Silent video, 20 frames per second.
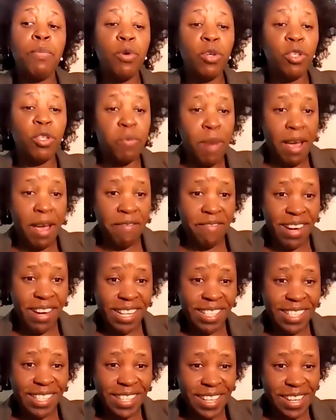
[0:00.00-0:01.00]
booked my
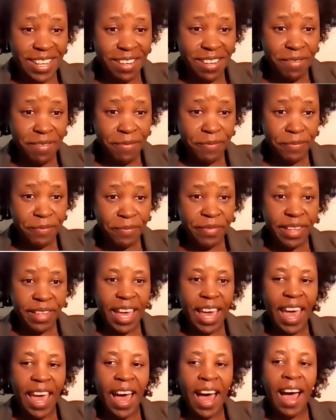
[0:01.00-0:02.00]
vaccine.
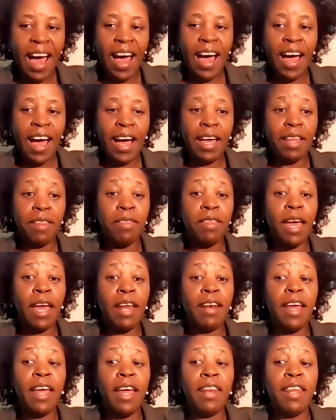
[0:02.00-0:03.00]
And
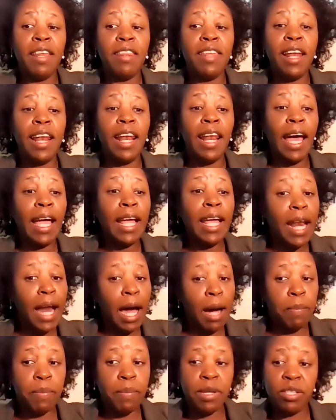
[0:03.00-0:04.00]
the
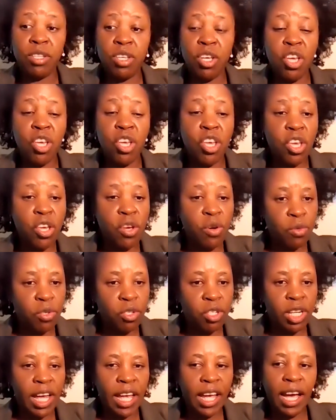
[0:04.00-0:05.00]
lineup is
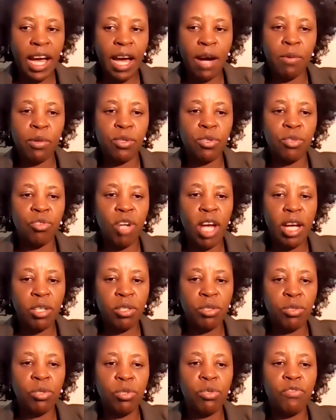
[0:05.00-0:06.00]
huge. Like, I was trying
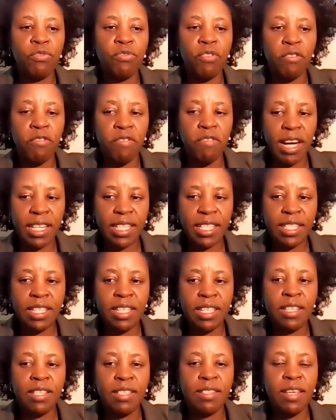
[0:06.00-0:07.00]
to look for
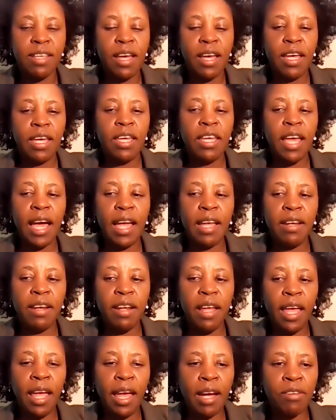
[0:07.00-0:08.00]
vaccines here
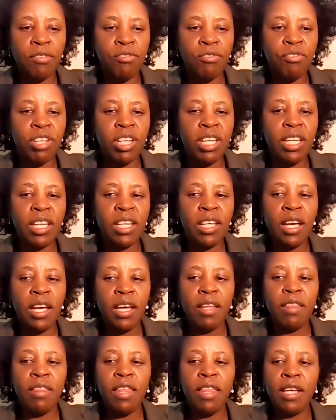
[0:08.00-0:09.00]
in Airdrie.
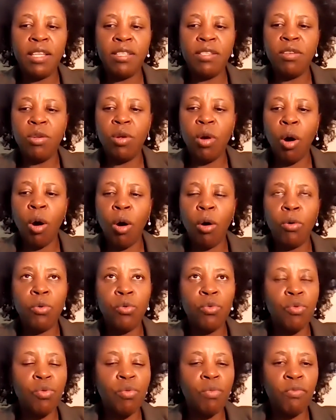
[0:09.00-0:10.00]
There's no
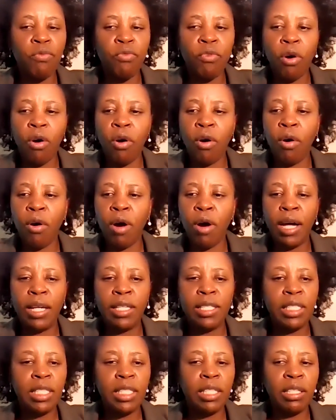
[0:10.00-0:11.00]
room for
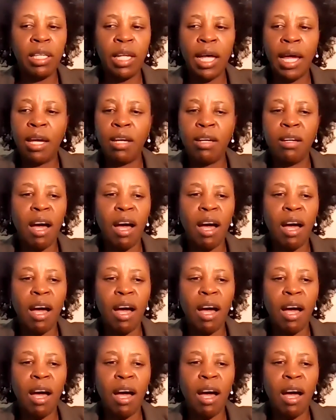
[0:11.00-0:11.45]
until like